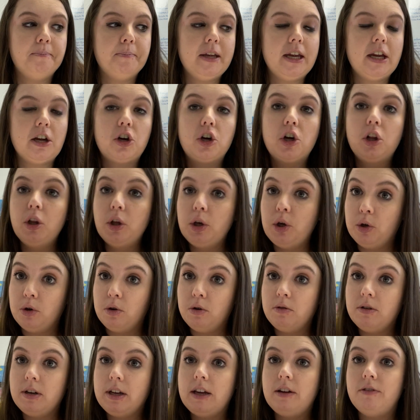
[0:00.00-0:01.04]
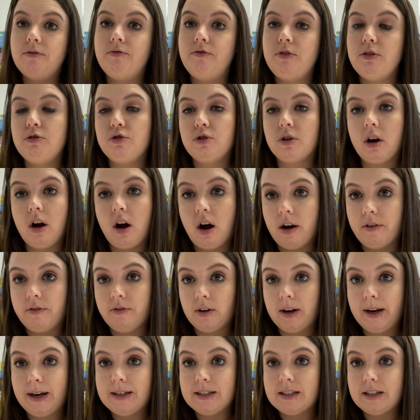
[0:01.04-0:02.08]
include in future
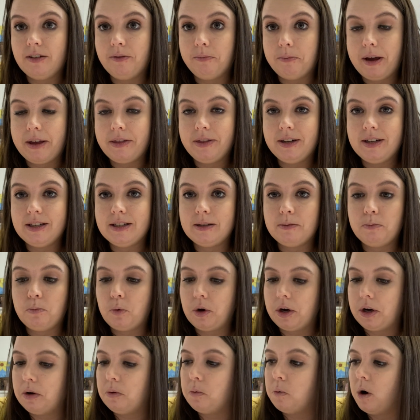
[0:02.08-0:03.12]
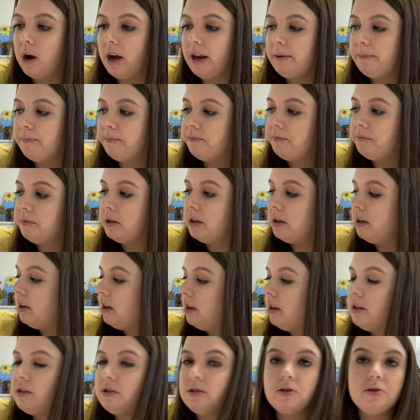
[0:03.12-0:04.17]
offerings of Methodism 101.
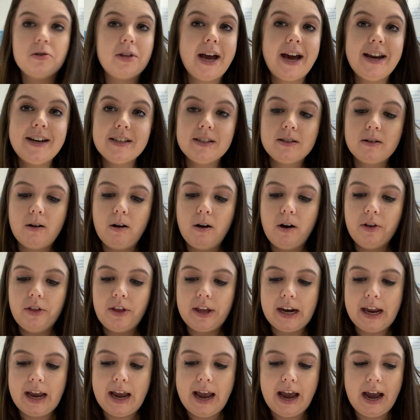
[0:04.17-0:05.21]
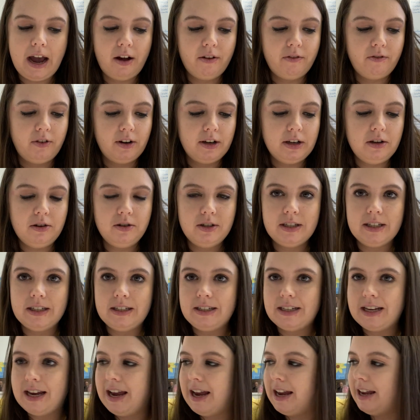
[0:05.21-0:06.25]
So that is all that I have for you
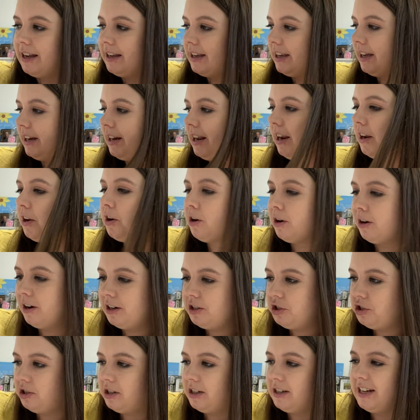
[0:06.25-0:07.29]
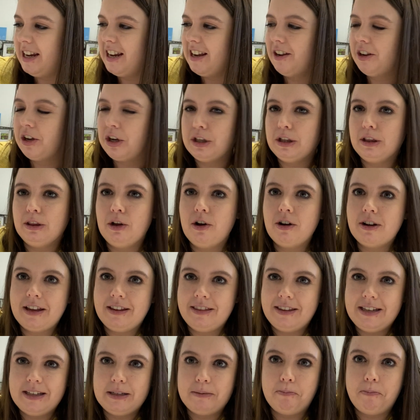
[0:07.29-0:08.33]
today. Again, I encourage you to take a good look
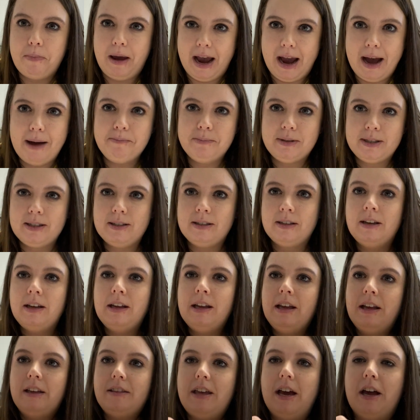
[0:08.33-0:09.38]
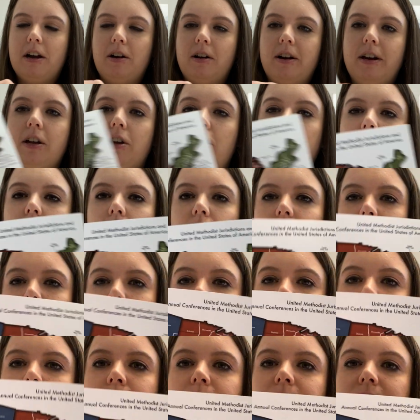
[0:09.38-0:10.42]
at these maps that are
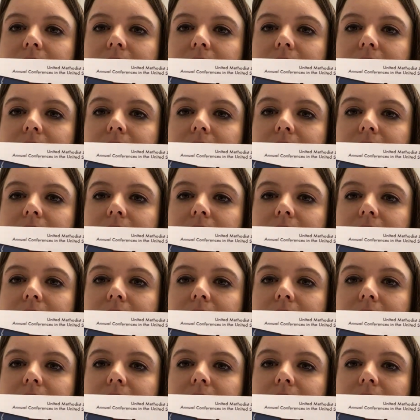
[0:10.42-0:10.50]
included